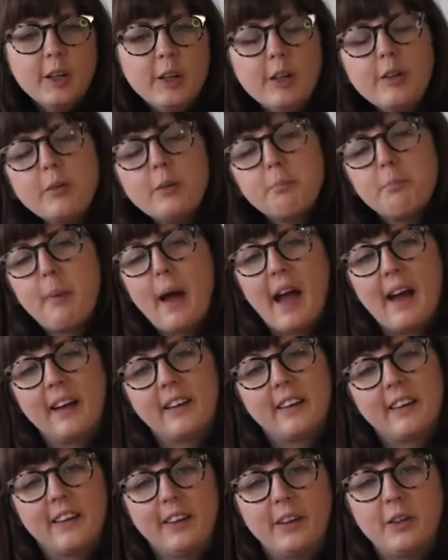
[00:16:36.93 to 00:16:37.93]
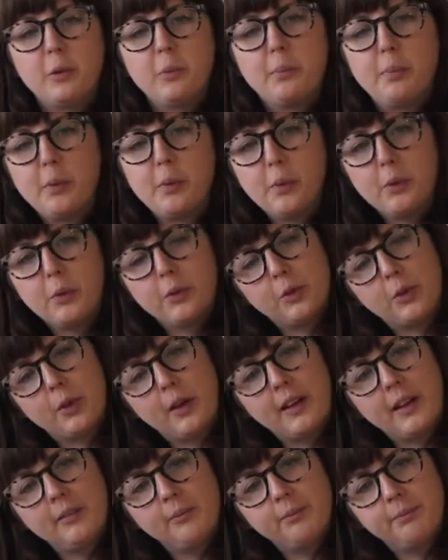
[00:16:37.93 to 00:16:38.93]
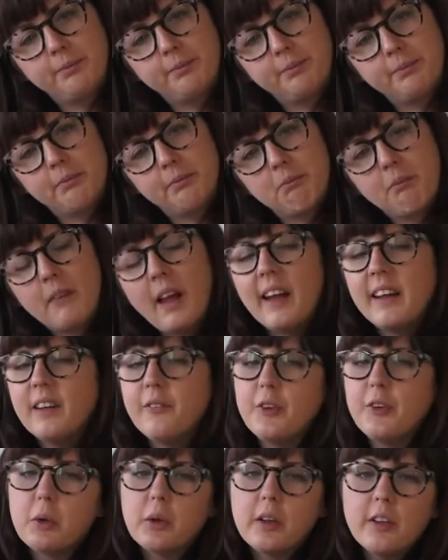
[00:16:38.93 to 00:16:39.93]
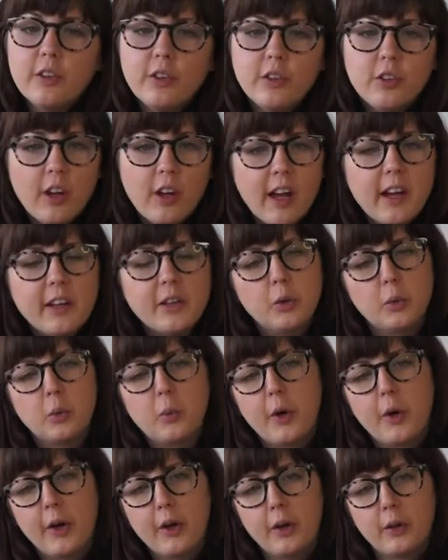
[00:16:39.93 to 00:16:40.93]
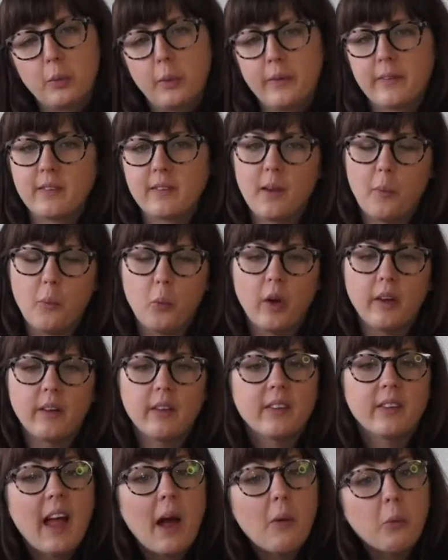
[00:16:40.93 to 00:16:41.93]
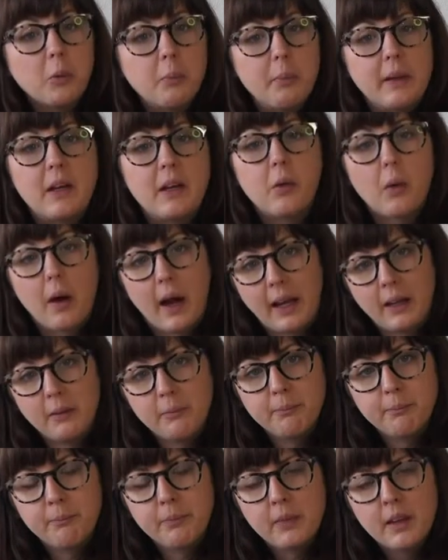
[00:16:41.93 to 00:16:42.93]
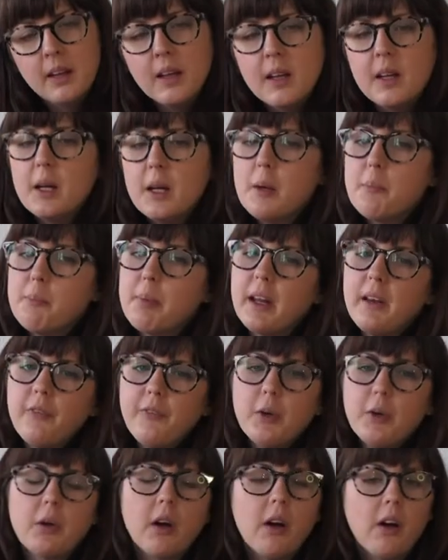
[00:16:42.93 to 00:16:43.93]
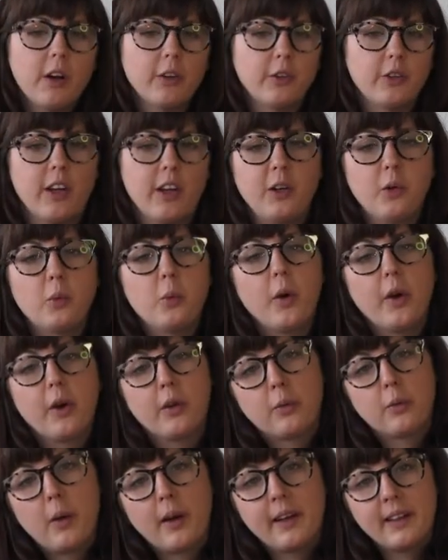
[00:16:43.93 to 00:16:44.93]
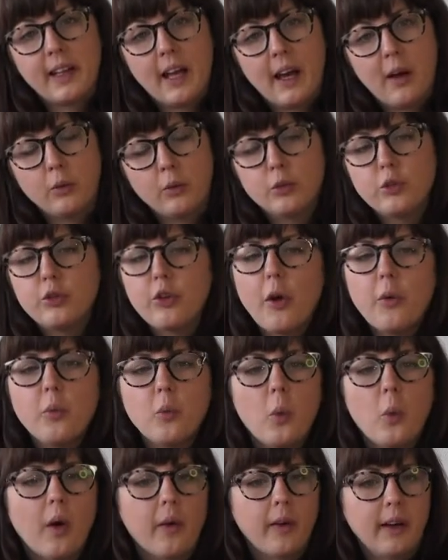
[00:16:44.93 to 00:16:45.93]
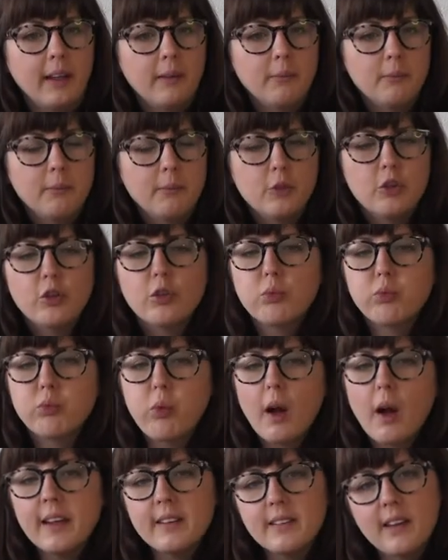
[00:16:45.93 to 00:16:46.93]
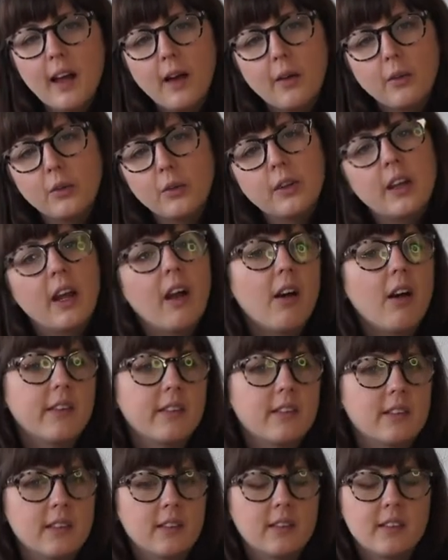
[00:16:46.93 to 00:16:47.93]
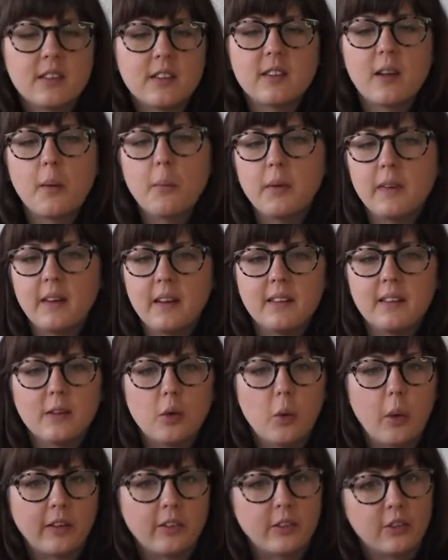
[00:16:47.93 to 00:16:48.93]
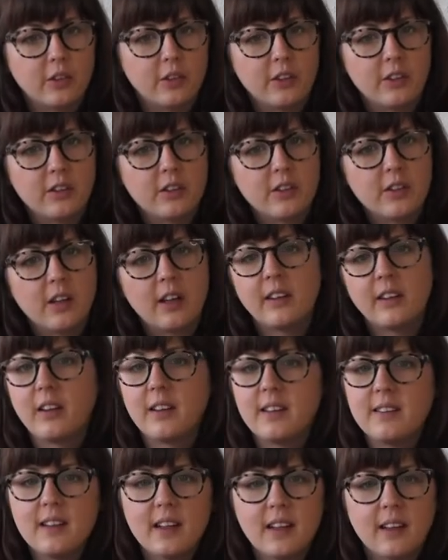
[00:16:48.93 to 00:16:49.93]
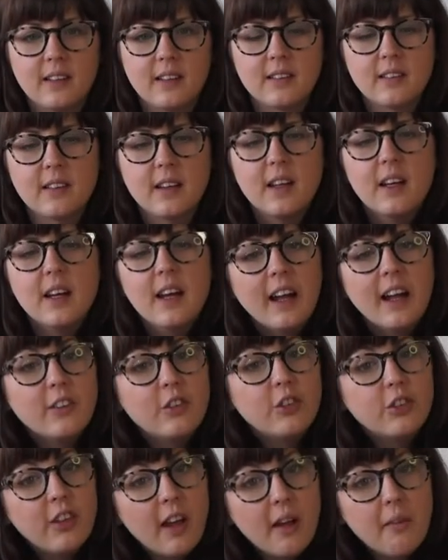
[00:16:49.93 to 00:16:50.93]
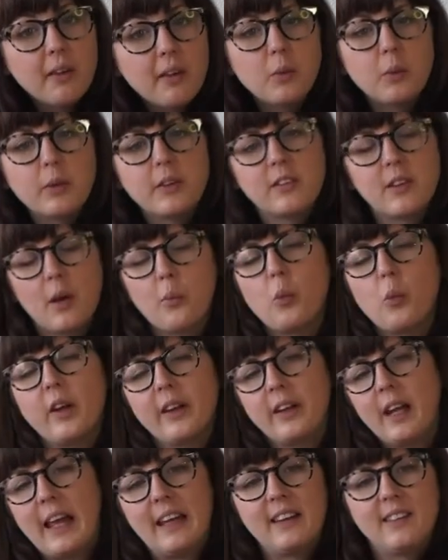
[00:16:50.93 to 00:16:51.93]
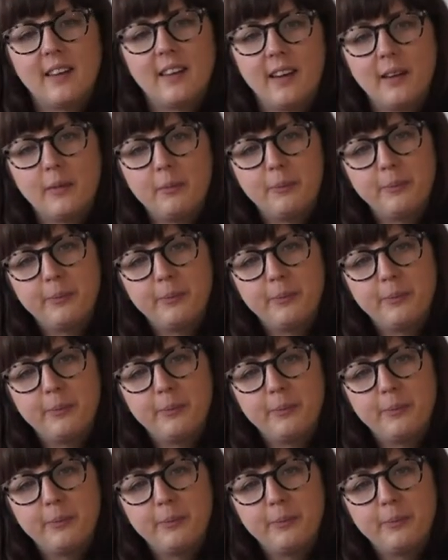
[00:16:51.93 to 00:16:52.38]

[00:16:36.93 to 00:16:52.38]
Look back at your portrait, and if you can share your work with someone, that would be great. But if you can't share your work right now, don't worry. Just write down the answers to some of these questions and ideas and share it with someone later.